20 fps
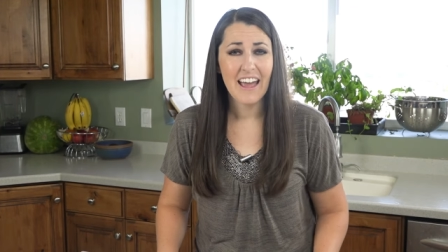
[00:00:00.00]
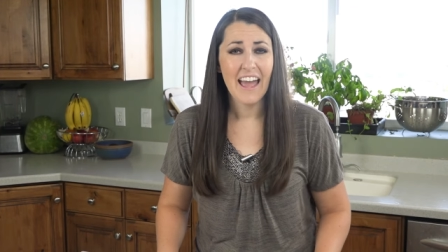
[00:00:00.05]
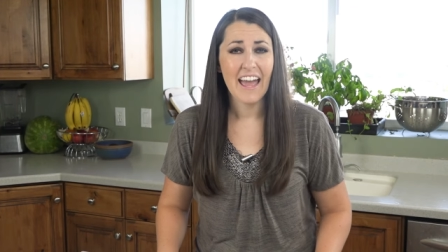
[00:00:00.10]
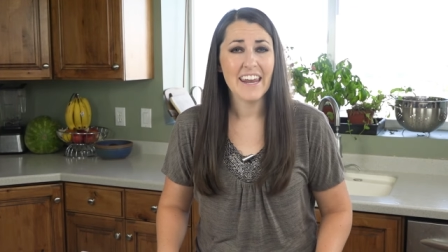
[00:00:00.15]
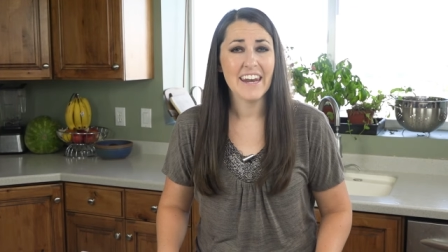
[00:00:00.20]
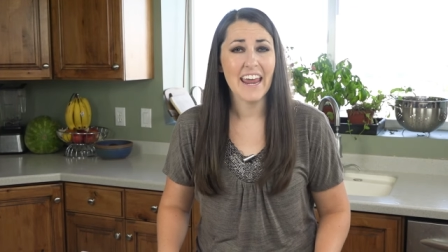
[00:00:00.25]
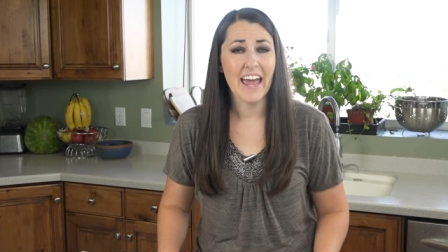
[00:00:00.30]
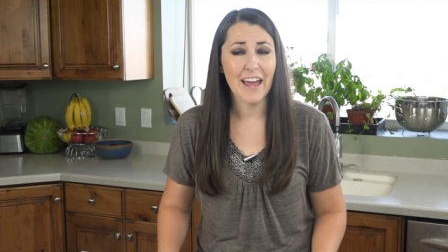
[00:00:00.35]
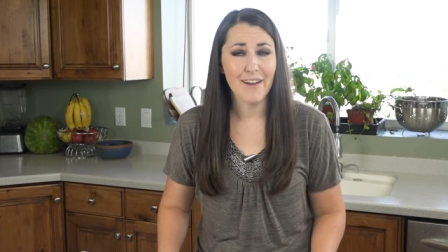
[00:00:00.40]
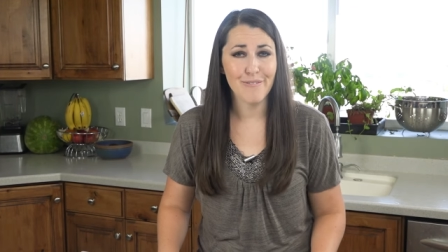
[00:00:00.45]

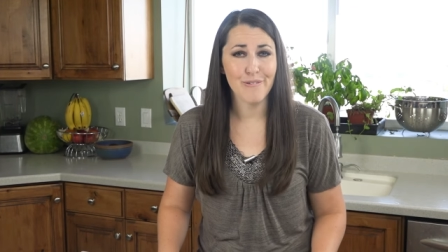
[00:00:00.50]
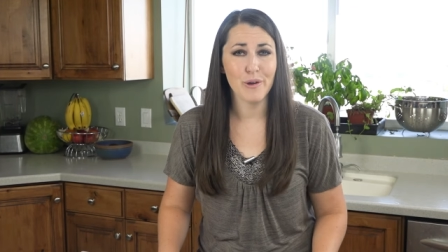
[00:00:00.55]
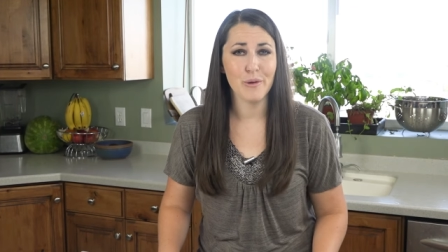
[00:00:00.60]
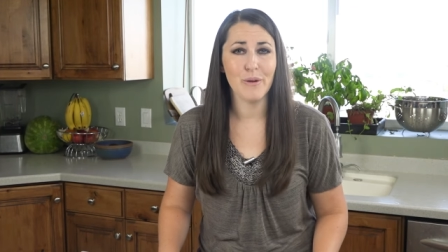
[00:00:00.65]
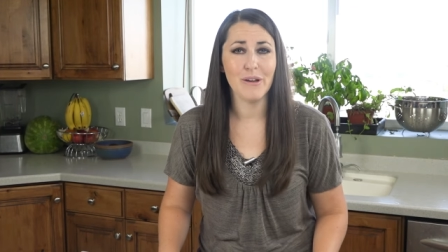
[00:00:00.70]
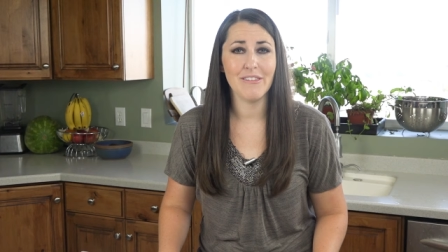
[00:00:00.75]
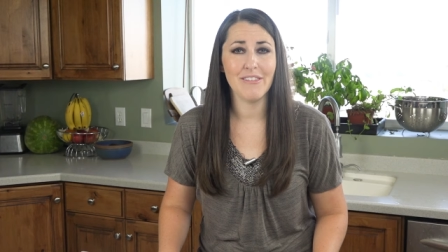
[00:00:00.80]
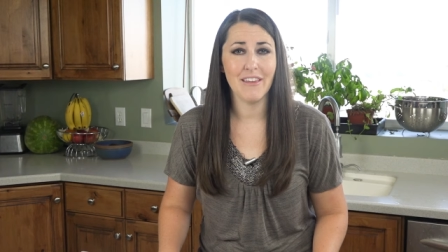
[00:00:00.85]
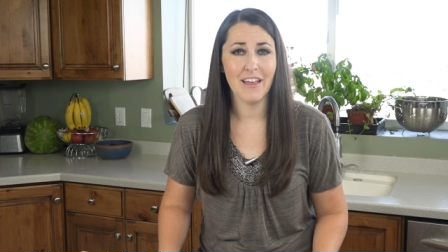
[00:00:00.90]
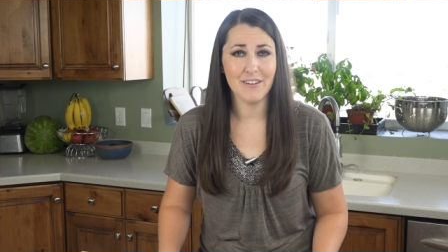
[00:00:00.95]
and
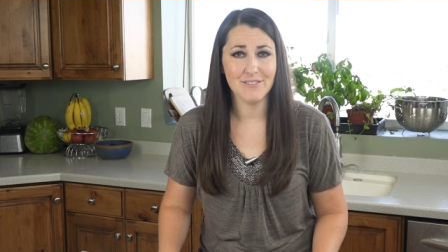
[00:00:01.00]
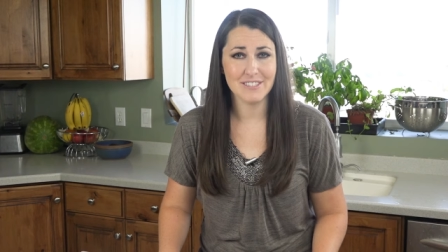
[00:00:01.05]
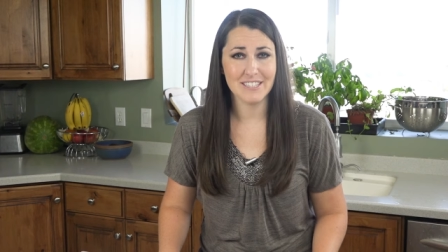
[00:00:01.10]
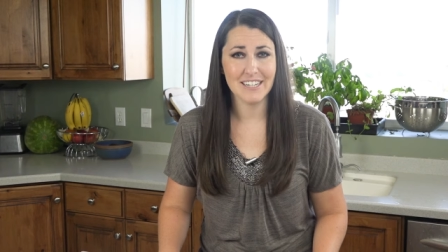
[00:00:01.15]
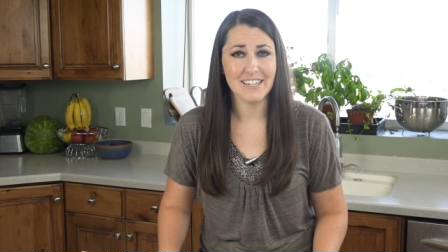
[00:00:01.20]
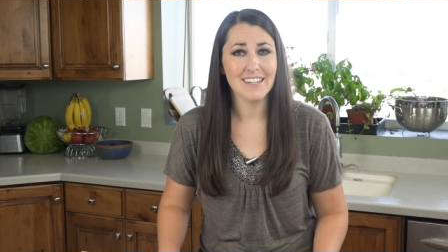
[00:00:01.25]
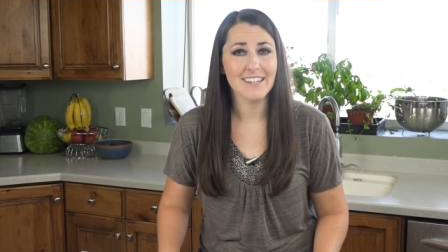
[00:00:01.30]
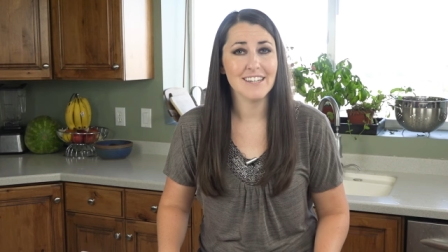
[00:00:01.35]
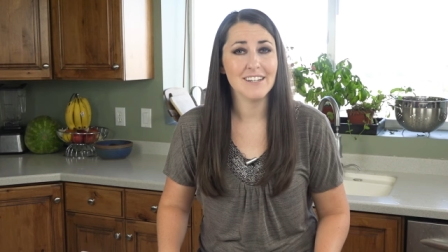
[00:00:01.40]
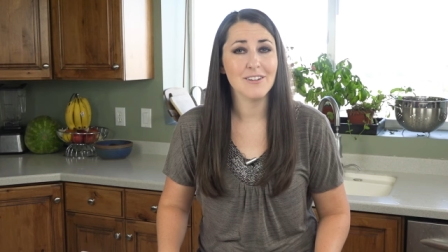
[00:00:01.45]
everyone loves
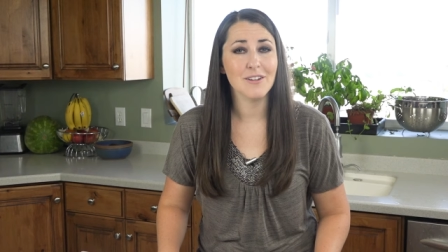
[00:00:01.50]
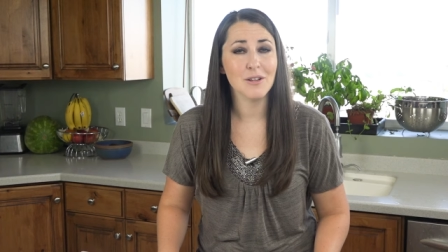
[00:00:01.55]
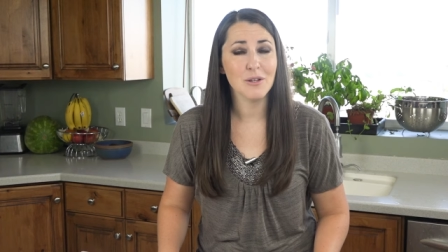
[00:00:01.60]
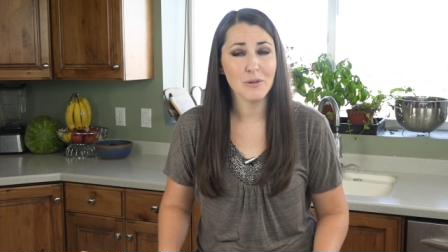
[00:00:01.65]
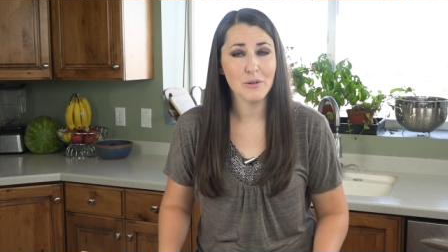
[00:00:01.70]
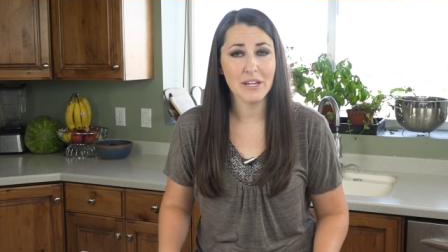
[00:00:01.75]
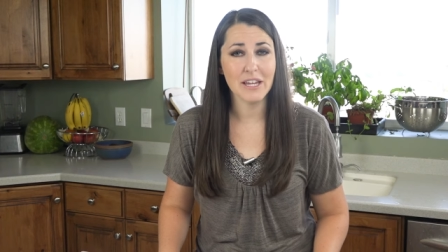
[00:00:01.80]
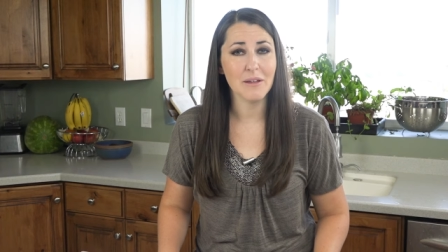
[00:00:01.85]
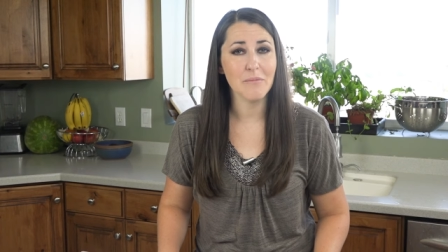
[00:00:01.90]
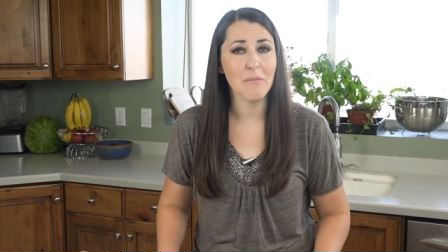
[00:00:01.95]
it,
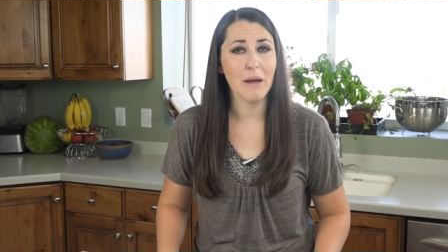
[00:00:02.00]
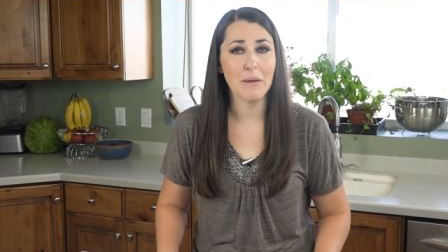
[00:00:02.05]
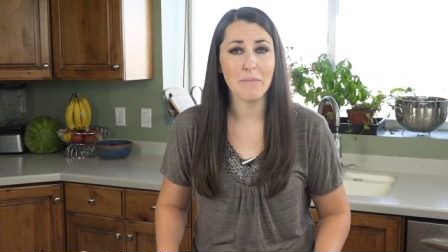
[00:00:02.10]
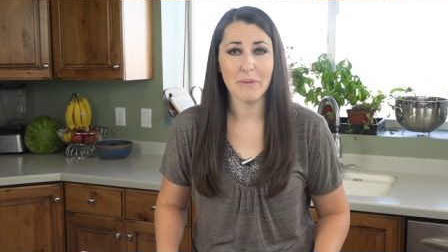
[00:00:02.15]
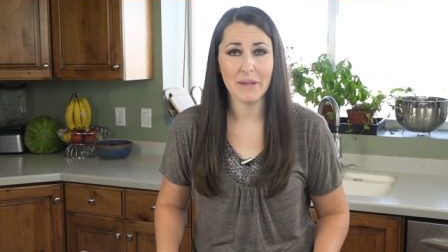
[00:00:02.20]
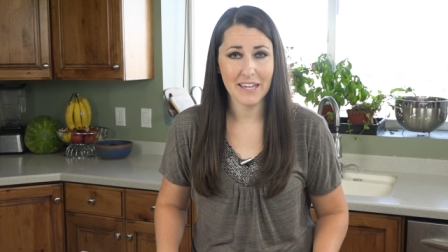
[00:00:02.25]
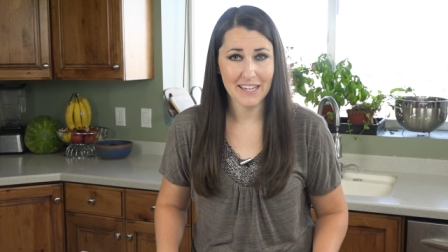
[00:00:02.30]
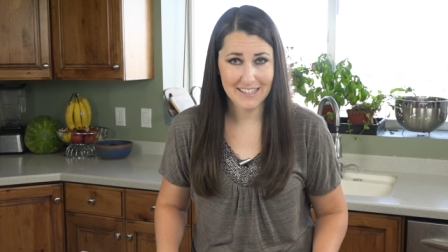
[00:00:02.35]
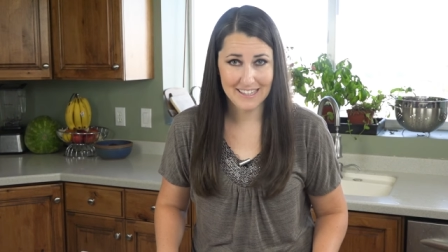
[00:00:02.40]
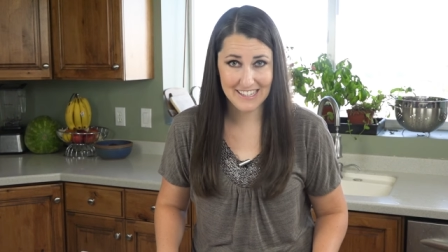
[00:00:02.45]
including my
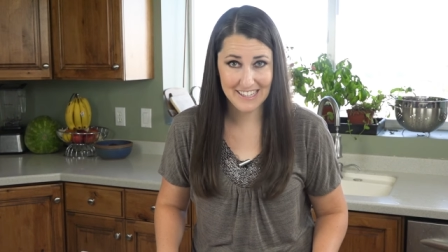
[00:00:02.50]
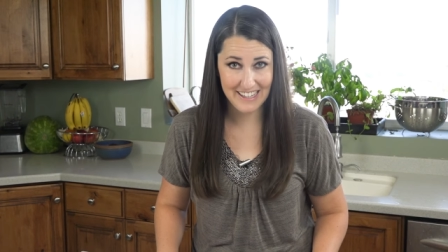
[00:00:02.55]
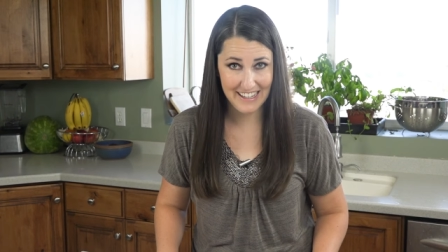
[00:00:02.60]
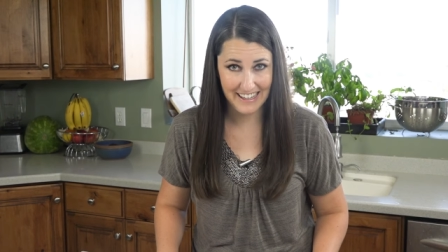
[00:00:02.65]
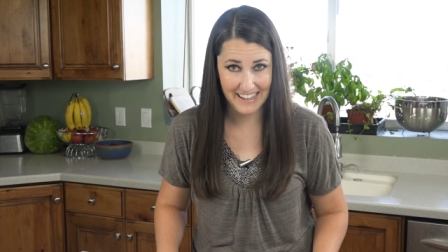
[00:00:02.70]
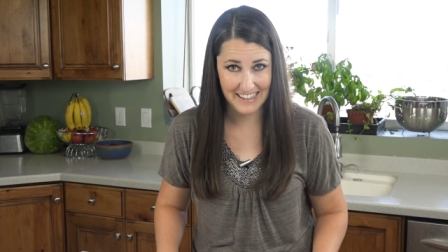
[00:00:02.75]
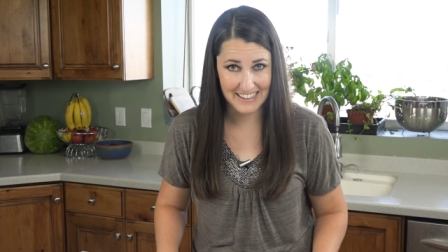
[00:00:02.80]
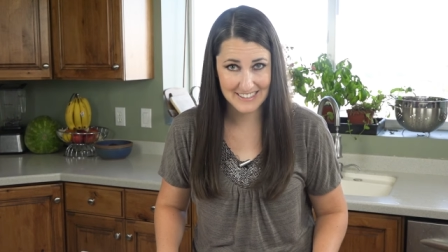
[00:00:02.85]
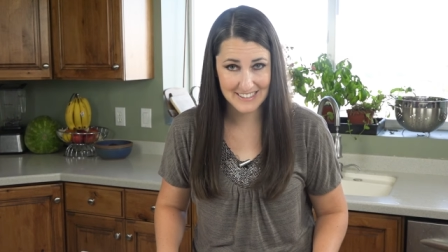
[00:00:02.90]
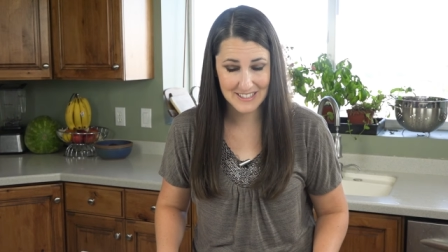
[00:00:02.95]
picky
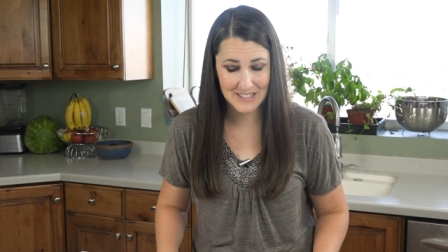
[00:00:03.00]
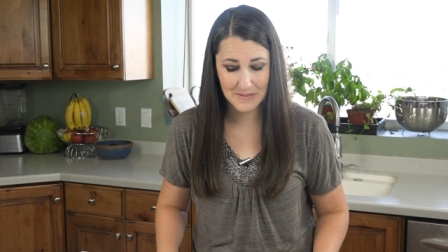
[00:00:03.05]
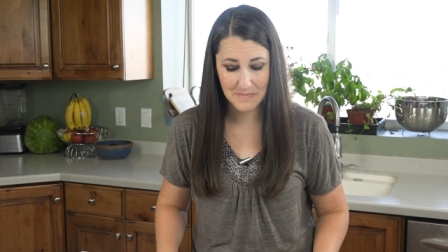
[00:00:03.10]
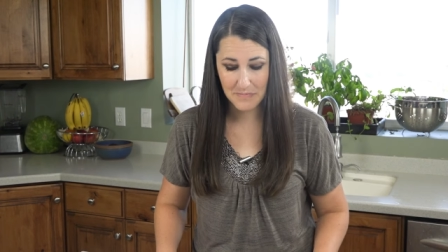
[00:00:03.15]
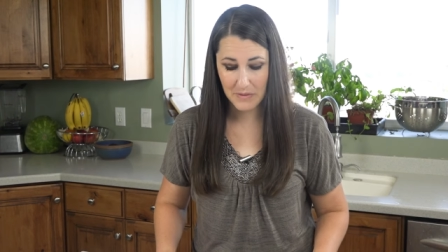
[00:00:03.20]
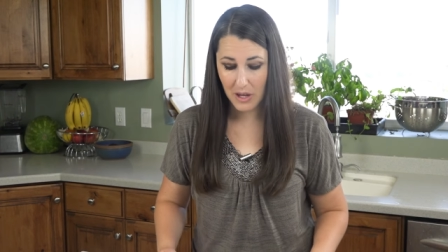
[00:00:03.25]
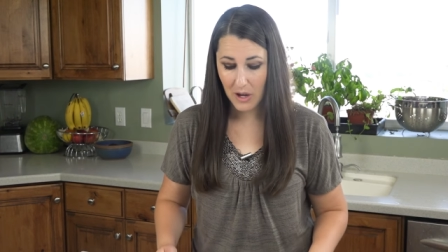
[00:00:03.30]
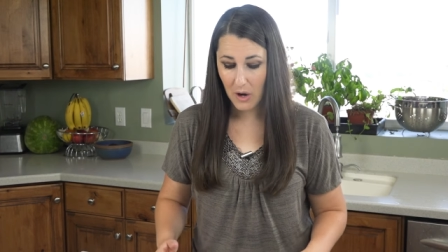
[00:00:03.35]
kids.